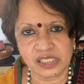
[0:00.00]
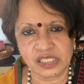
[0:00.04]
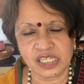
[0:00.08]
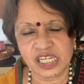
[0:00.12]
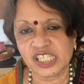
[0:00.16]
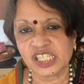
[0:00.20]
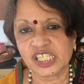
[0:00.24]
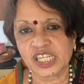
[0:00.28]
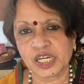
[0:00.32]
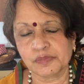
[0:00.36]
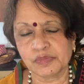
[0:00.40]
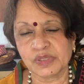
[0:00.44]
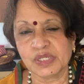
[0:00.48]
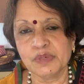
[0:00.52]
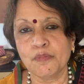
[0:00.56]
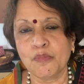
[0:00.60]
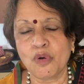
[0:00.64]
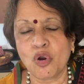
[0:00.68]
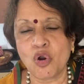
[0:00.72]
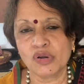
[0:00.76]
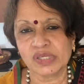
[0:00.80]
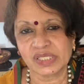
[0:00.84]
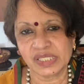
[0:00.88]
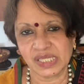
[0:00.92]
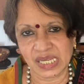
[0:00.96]
description
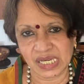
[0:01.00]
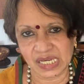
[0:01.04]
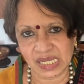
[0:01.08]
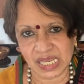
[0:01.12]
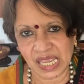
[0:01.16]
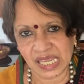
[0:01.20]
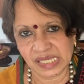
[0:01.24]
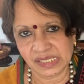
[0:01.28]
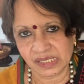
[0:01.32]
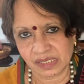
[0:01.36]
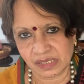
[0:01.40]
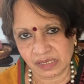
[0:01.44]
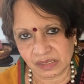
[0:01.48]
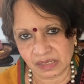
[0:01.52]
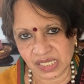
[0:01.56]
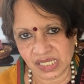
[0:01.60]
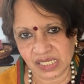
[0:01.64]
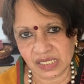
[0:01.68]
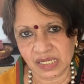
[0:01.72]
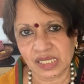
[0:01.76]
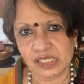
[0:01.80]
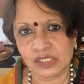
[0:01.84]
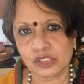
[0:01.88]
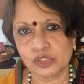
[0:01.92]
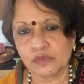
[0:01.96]
box in case the
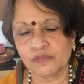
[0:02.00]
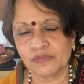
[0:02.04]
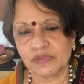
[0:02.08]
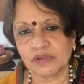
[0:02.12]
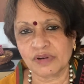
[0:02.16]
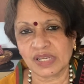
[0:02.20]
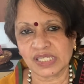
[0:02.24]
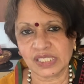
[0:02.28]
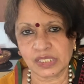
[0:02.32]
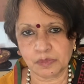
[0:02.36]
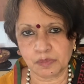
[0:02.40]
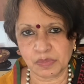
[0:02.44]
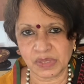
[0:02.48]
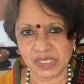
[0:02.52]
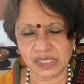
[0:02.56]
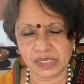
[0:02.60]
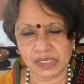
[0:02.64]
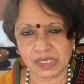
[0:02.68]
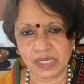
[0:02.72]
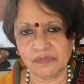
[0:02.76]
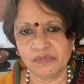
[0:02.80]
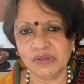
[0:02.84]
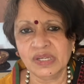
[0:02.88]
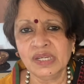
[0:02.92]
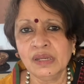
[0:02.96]
details of the recipe is
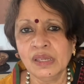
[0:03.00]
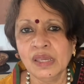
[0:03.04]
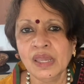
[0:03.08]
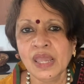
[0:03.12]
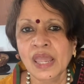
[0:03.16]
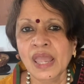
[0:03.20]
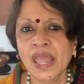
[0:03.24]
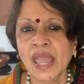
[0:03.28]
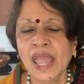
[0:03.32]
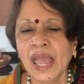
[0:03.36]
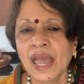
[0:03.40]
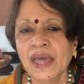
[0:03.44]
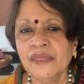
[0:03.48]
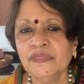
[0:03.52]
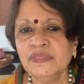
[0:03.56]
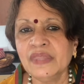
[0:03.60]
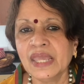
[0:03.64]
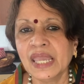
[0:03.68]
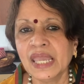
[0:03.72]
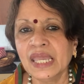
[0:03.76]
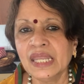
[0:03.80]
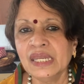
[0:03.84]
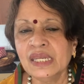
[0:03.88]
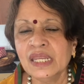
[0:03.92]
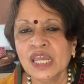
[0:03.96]
given. And
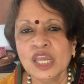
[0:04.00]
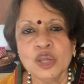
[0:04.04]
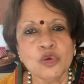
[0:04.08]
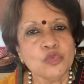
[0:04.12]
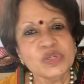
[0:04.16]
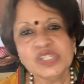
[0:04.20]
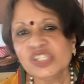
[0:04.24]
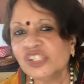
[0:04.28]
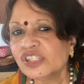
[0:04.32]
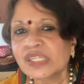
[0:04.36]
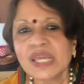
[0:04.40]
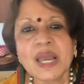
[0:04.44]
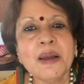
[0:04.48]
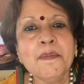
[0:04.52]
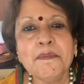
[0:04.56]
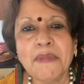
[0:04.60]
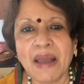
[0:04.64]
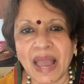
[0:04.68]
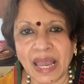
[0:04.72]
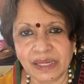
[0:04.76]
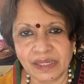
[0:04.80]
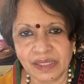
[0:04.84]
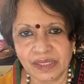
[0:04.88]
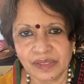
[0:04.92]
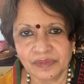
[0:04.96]
then we just come
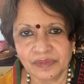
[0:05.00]
back.